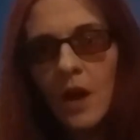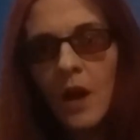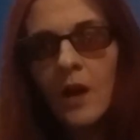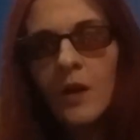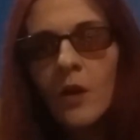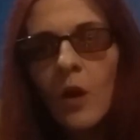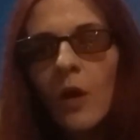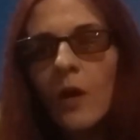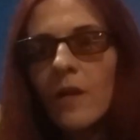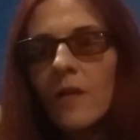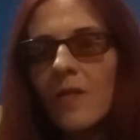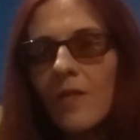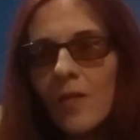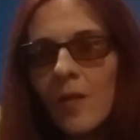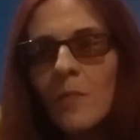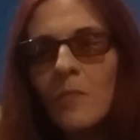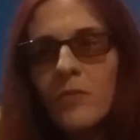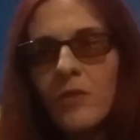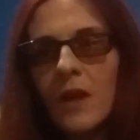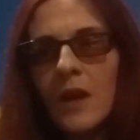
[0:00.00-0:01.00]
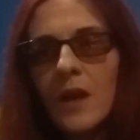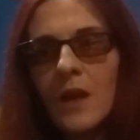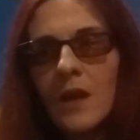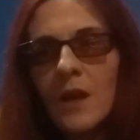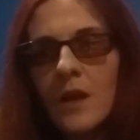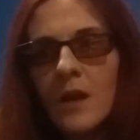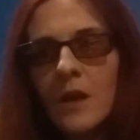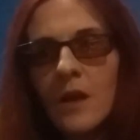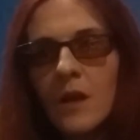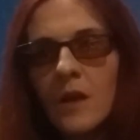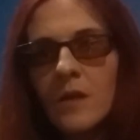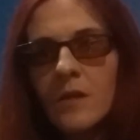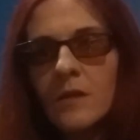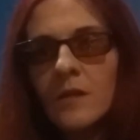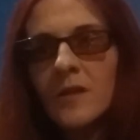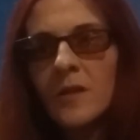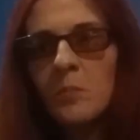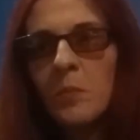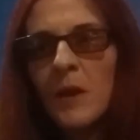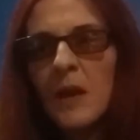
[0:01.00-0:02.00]
and not as something
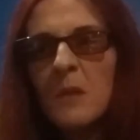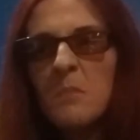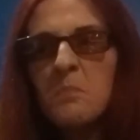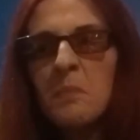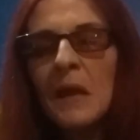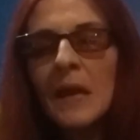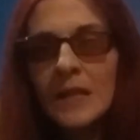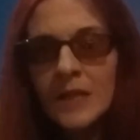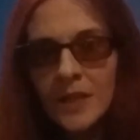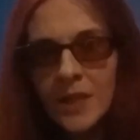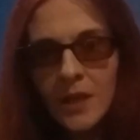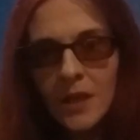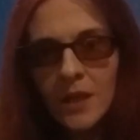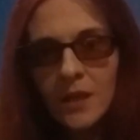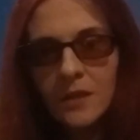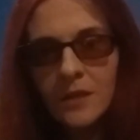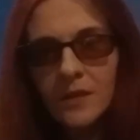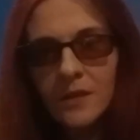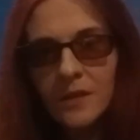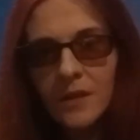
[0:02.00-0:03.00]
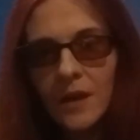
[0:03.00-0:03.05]
to be pitied